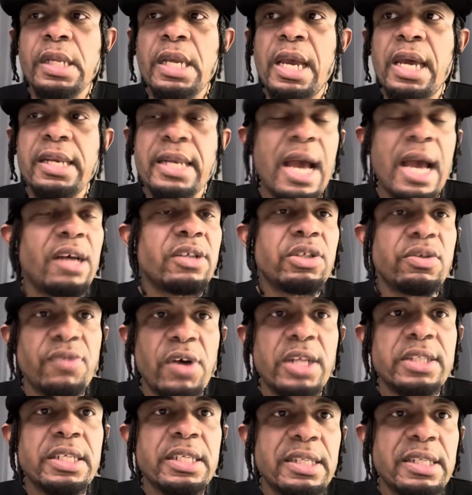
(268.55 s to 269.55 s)
And now
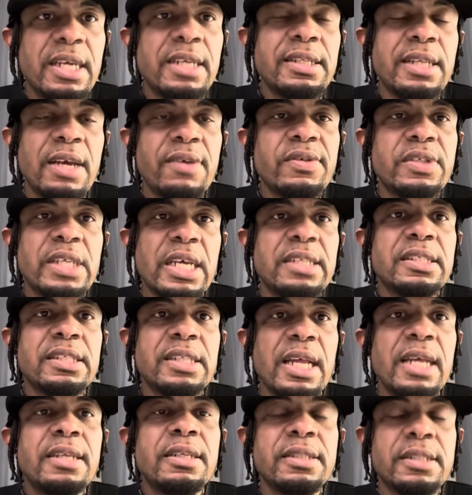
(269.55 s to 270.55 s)
Gervonta Tank Davis has
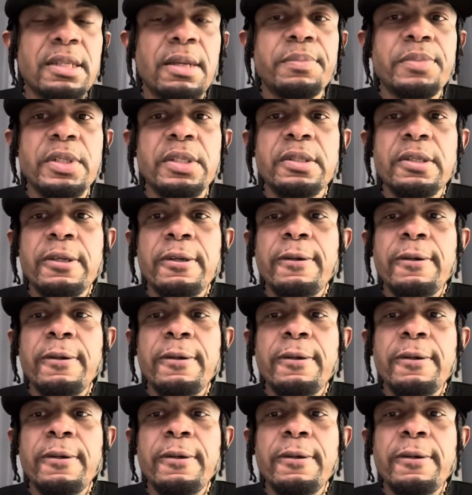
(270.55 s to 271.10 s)
stated something.